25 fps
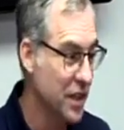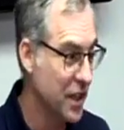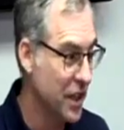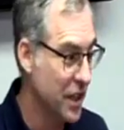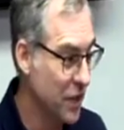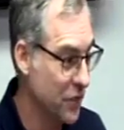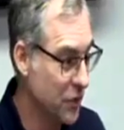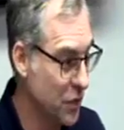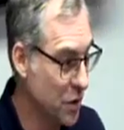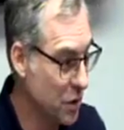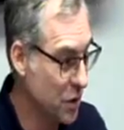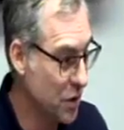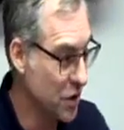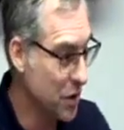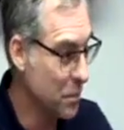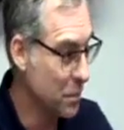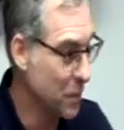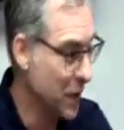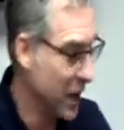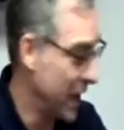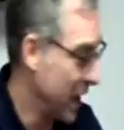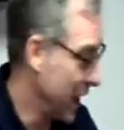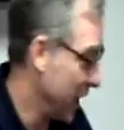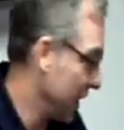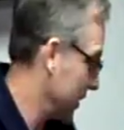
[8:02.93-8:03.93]
If you look
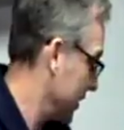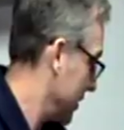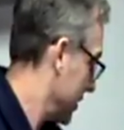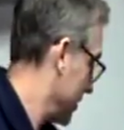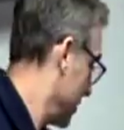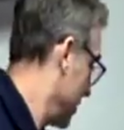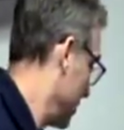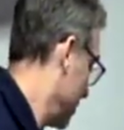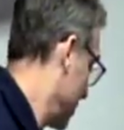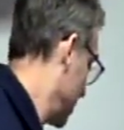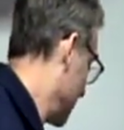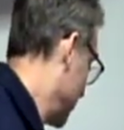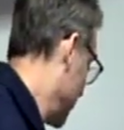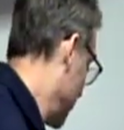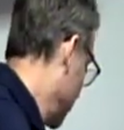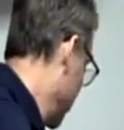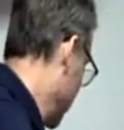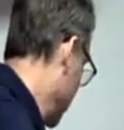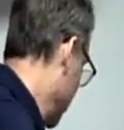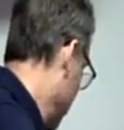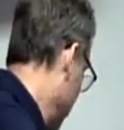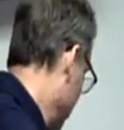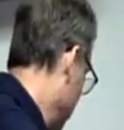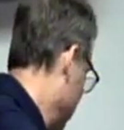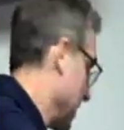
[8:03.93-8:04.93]
back, you could be
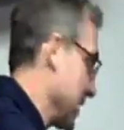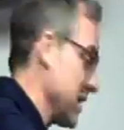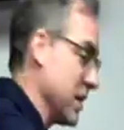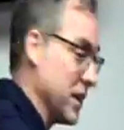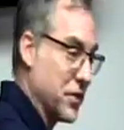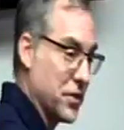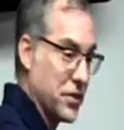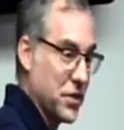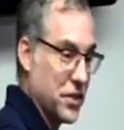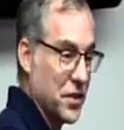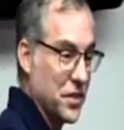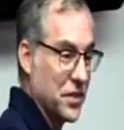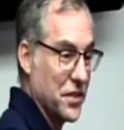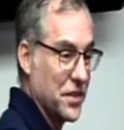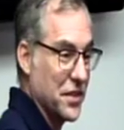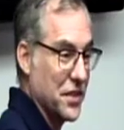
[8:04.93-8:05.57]
doing this.